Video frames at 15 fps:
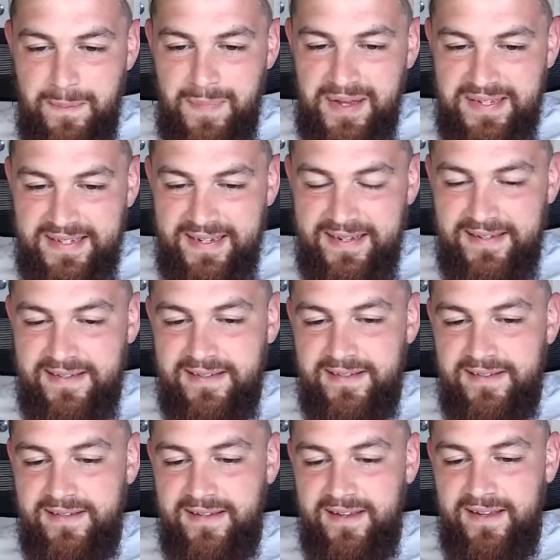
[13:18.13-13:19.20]

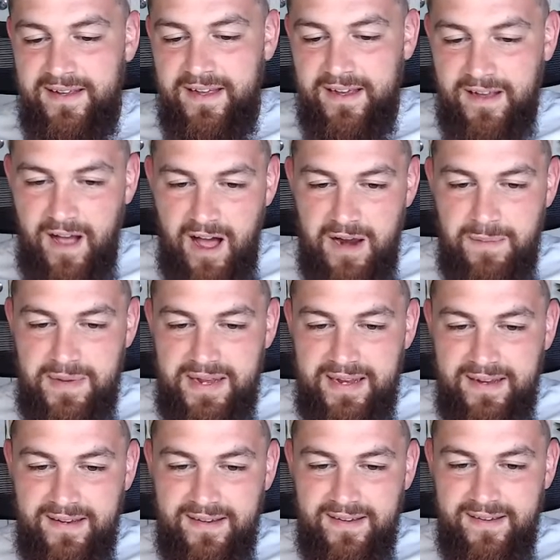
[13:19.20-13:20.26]
Business,
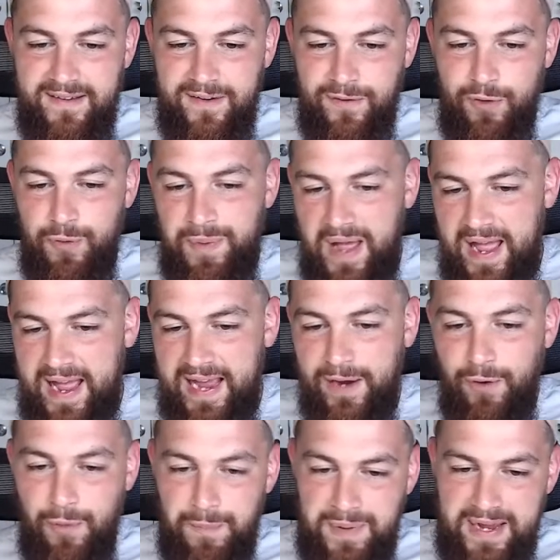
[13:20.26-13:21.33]
economy, group A,
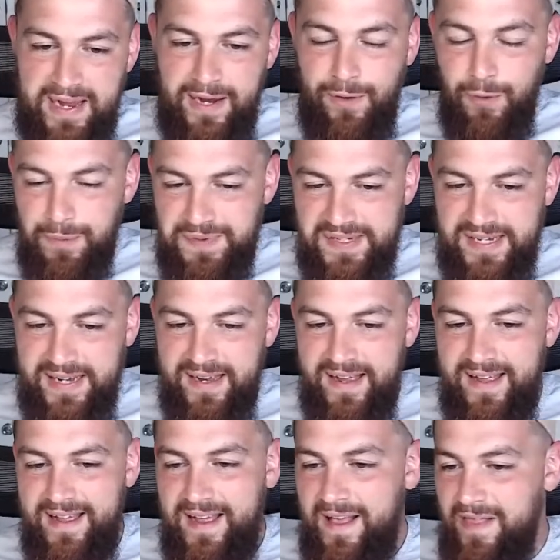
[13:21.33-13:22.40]
group B, group C.
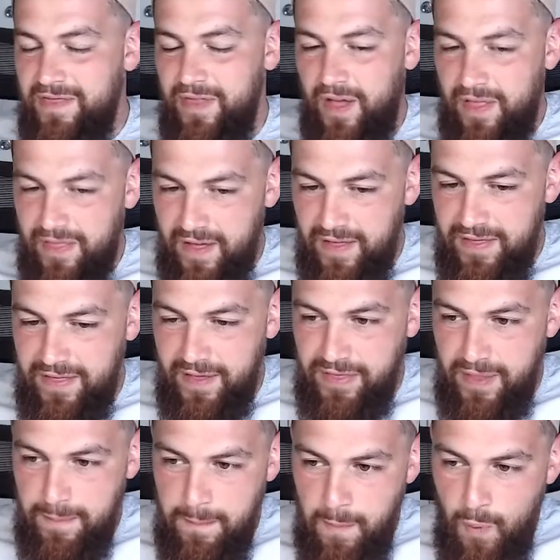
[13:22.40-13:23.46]

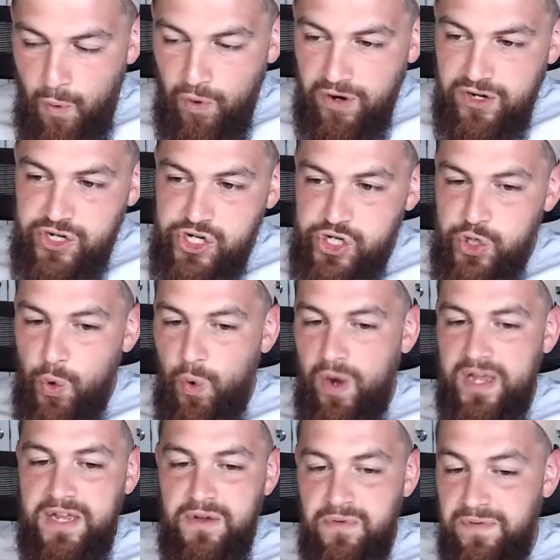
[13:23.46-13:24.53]
The more joy
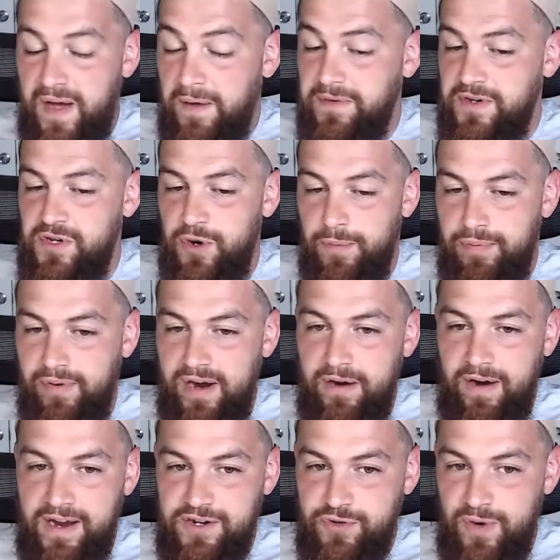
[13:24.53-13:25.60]
you found in your
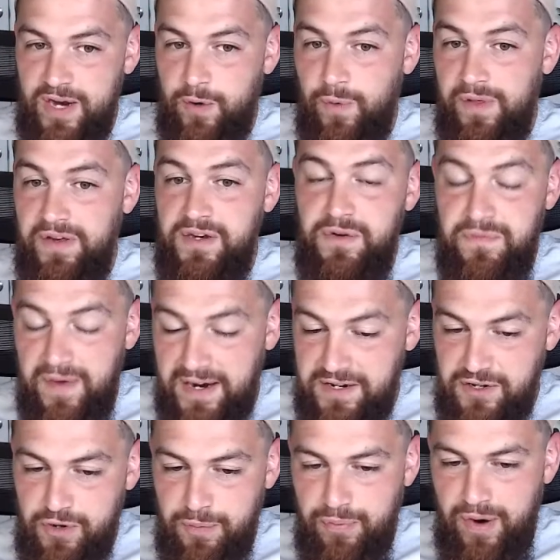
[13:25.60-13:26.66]
prayer and tranquility you find
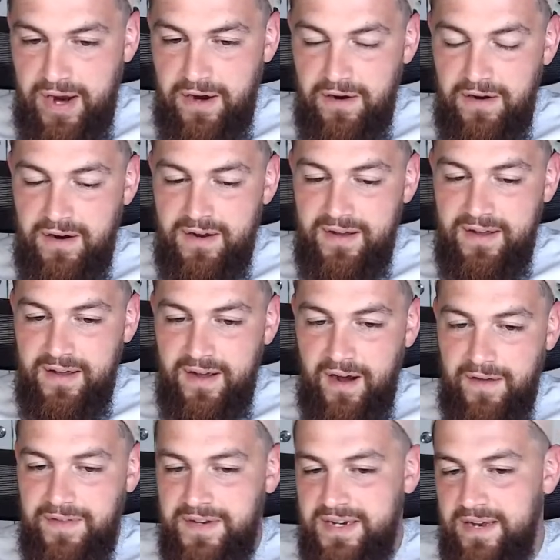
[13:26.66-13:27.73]
in your prayer,
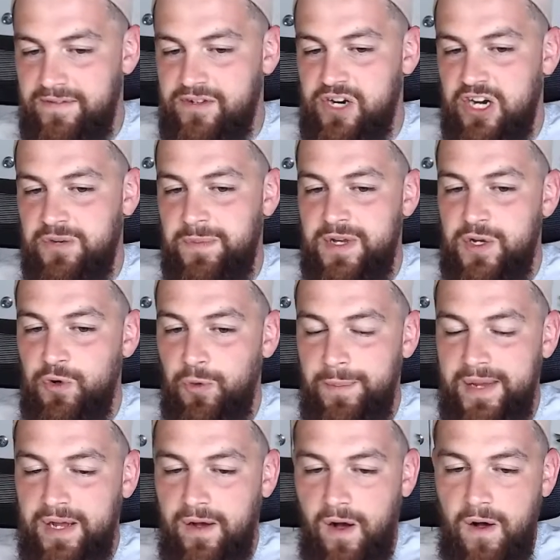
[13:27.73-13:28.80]
on the day of judgment, you will
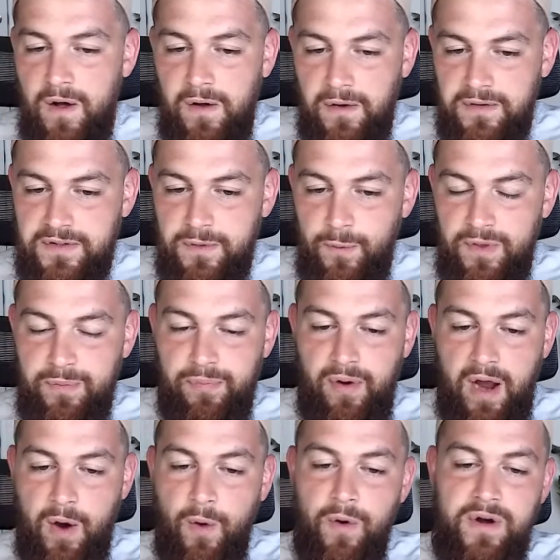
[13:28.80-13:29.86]
be called with
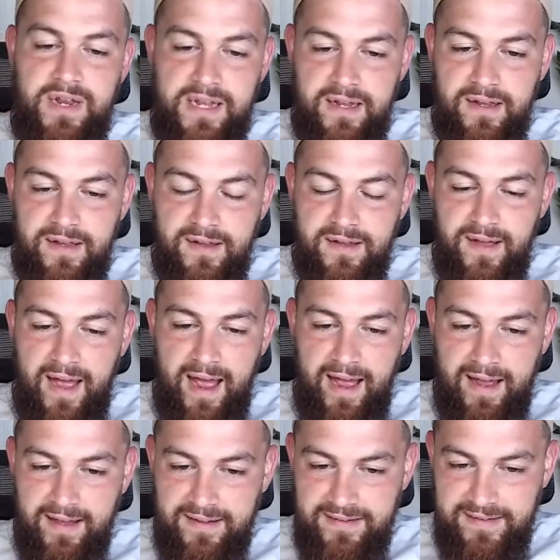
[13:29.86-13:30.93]
priority,
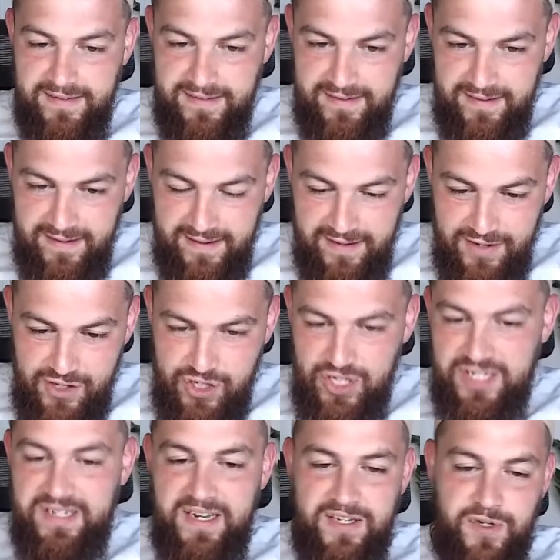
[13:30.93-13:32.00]

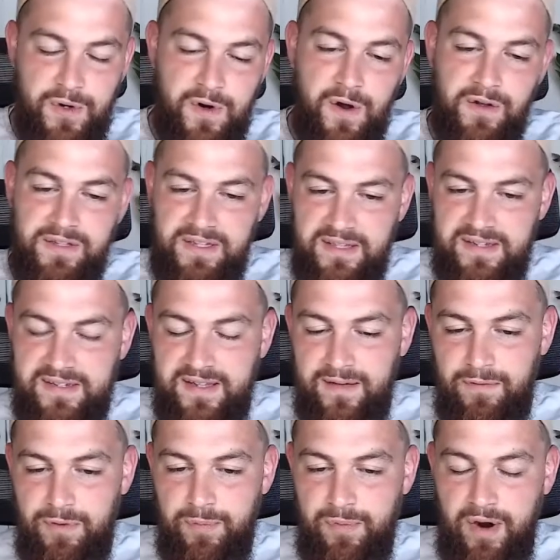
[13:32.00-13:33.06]
just as you're called in this
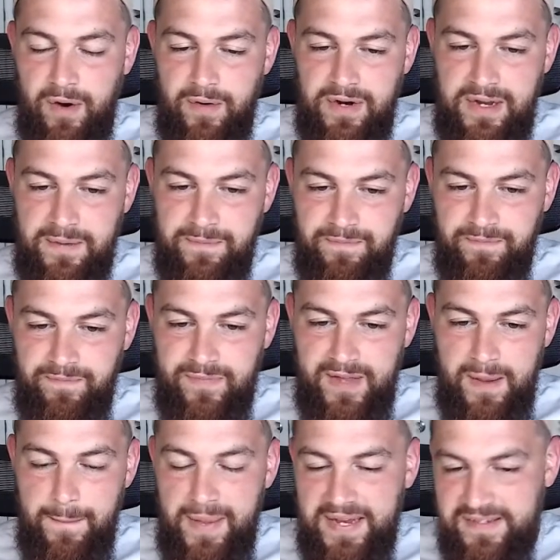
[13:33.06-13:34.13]
life with priority.
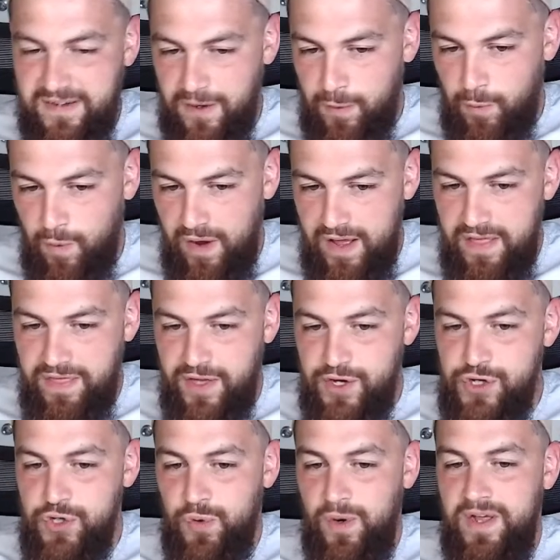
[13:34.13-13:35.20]
Based on what? The
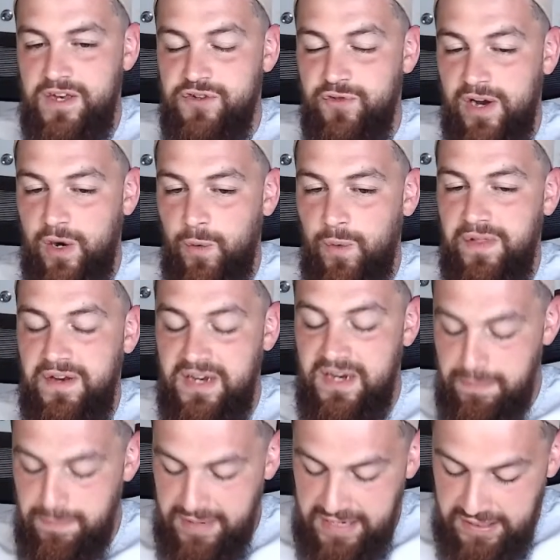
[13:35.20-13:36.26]
joy and tranquility
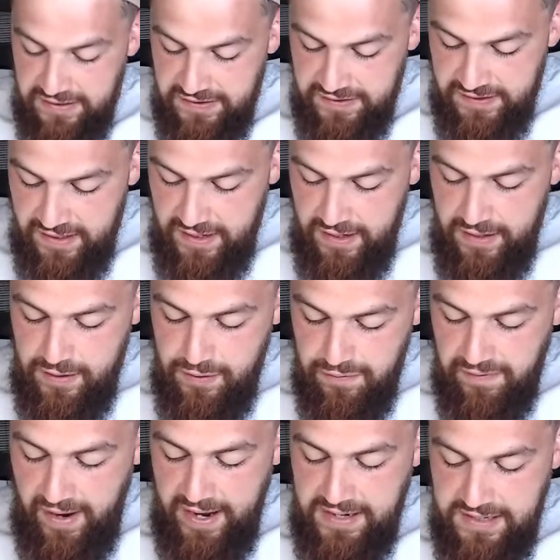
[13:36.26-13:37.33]
and peace you
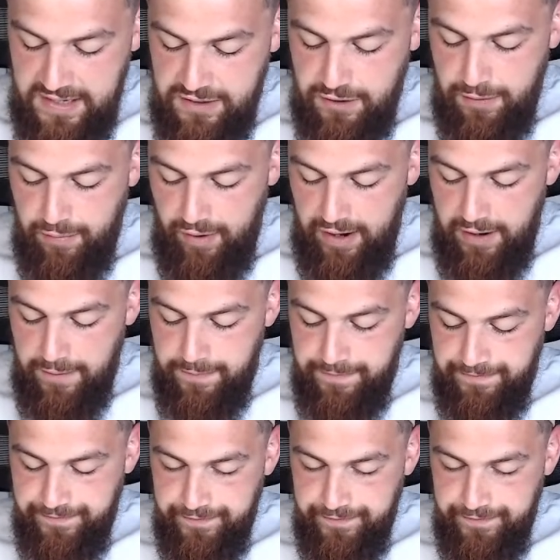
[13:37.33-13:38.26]
find in your prayer.